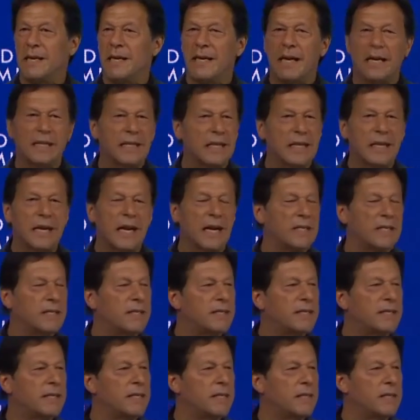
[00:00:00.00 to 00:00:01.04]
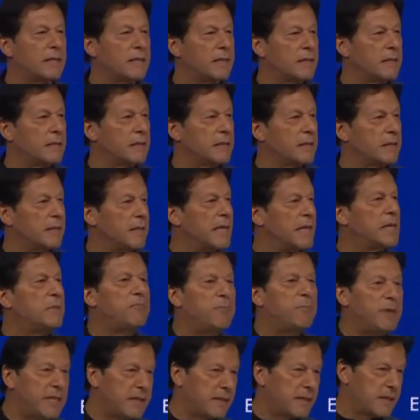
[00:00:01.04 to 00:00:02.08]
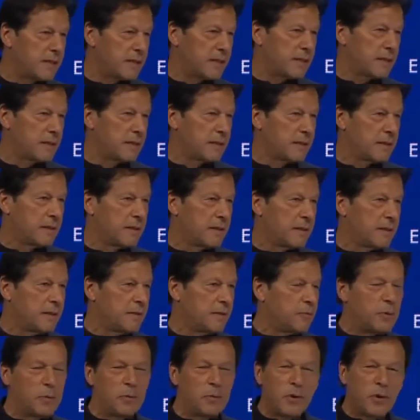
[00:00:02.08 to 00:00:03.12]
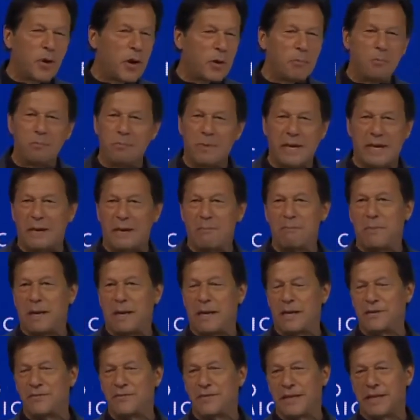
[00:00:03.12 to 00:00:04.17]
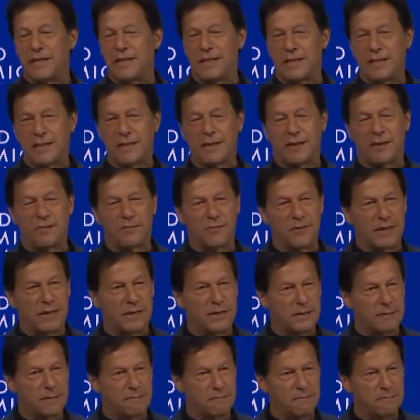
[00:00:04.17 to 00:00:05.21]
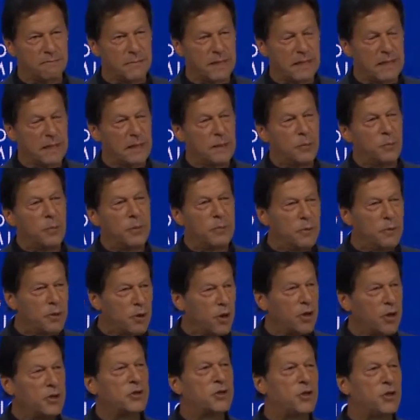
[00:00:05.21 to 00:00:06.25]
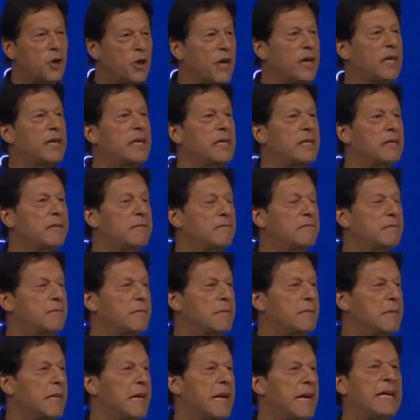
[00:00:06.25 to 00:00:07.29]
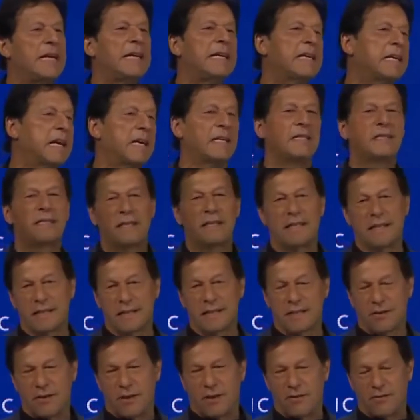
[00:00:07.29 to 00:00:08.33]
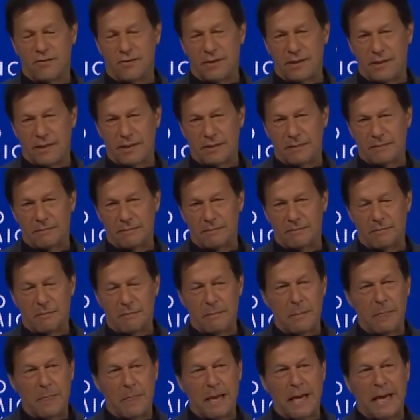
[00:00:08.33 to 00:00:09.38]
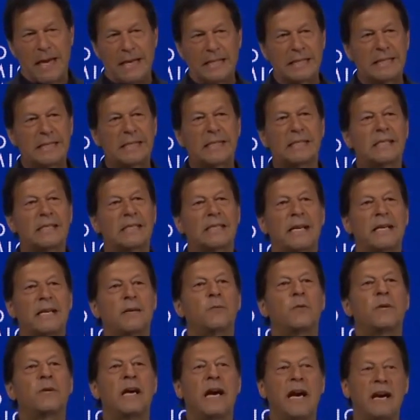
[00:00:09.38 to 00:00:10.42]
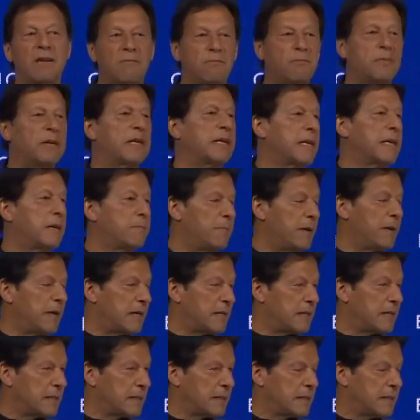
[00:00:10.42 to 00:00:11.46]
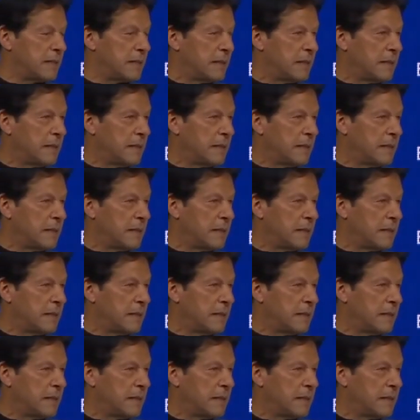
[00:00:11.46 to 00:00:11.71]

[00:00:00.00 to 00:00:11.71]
another country in peace. We would not become part of any other conflict. We would not join any country in its conflict. And since then, we have played our part.